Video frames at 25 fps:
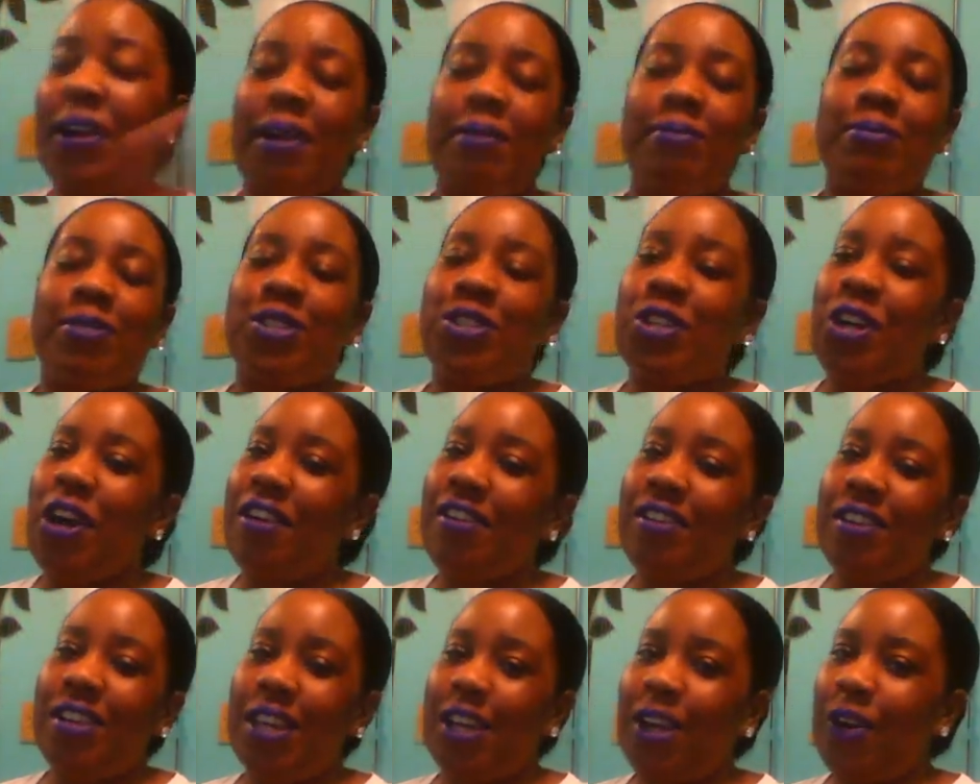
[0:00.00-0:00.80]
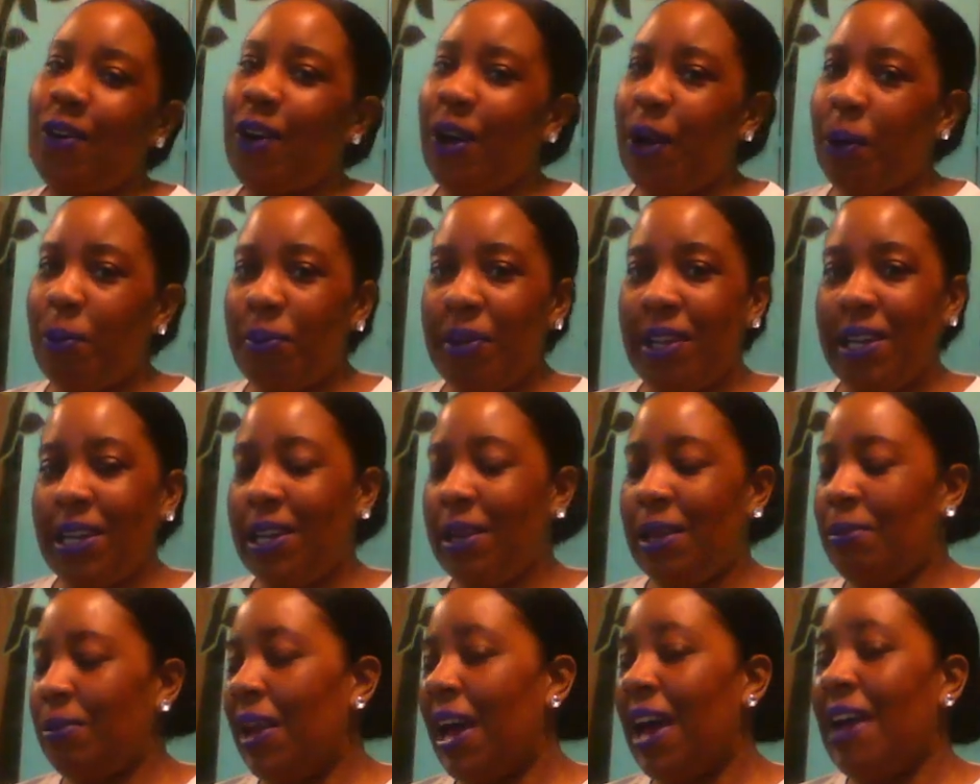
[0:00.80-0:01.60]
I'm sorry, Leo. I don't mean to
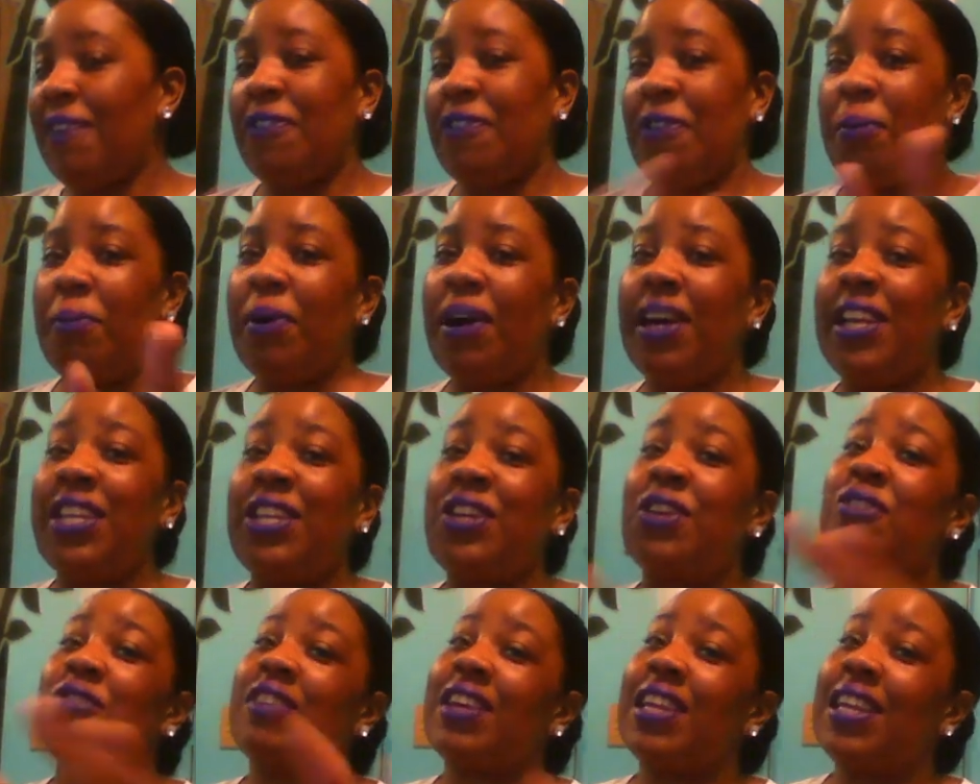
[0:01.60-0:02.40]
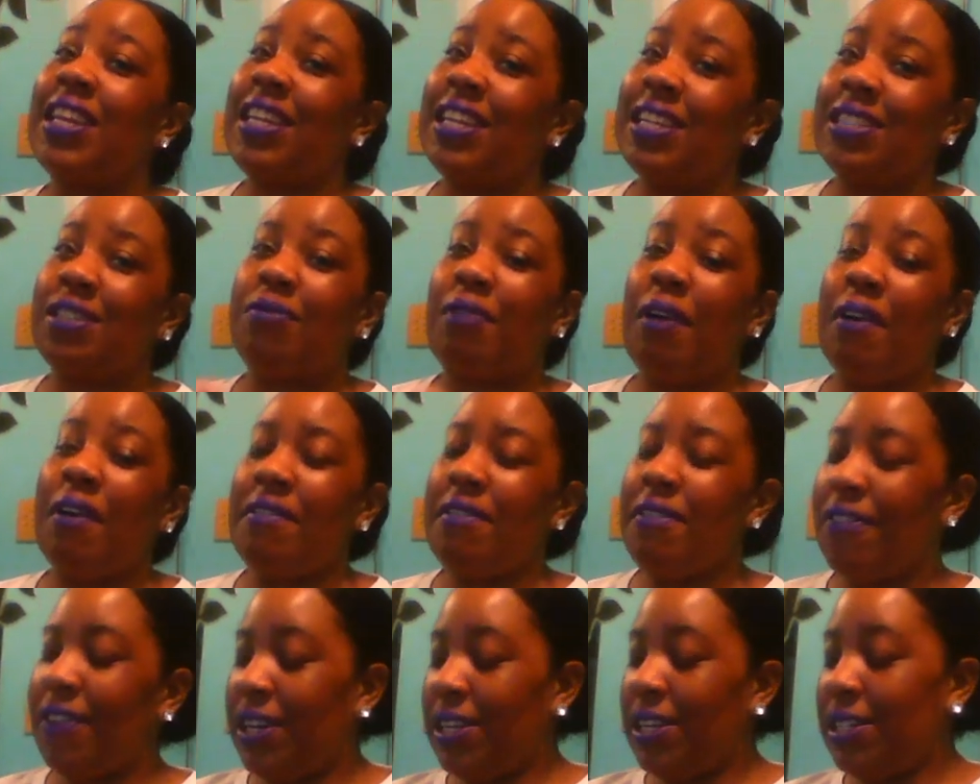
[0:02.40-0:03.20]
keep laughing, but your reading is
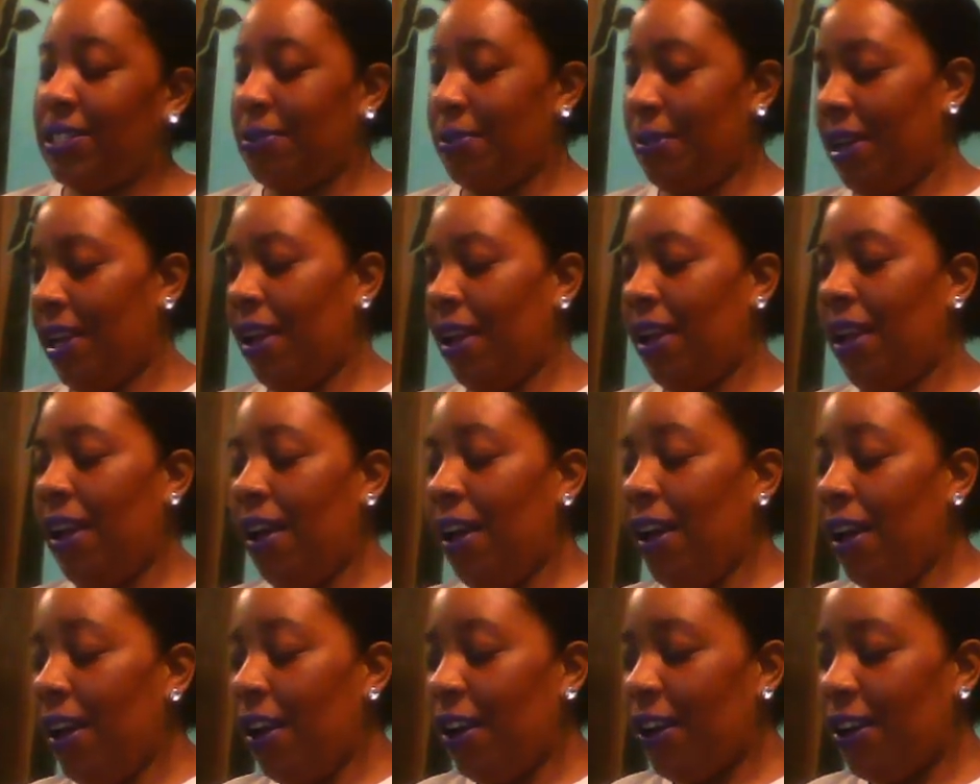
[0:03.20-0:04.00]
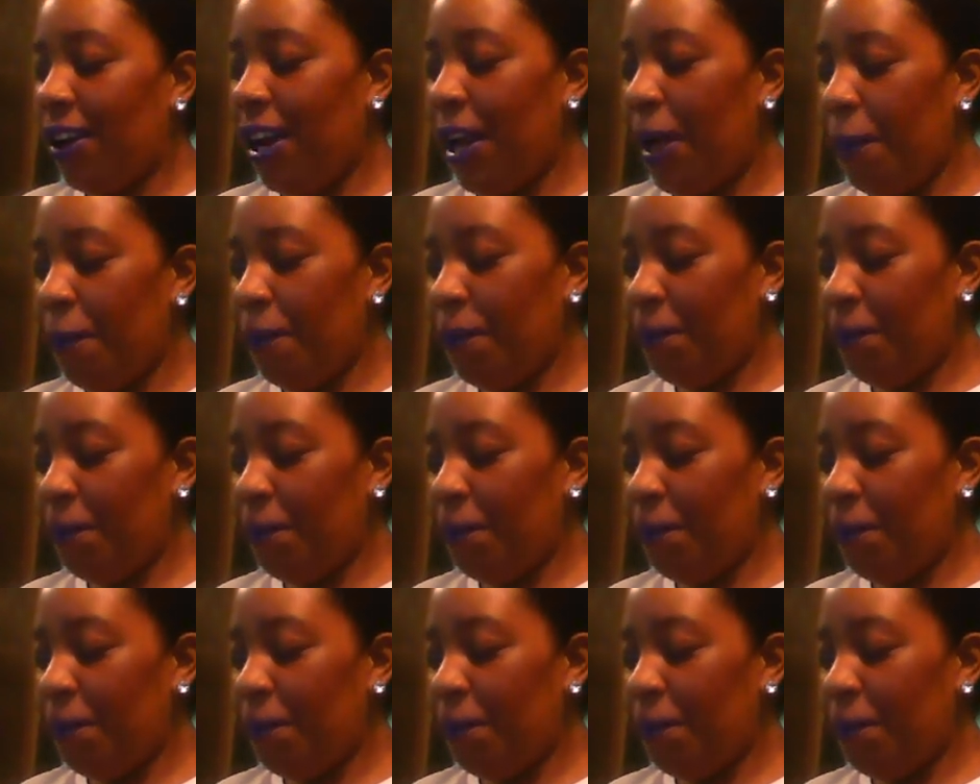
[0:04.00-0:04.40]
very funny to me. Okay.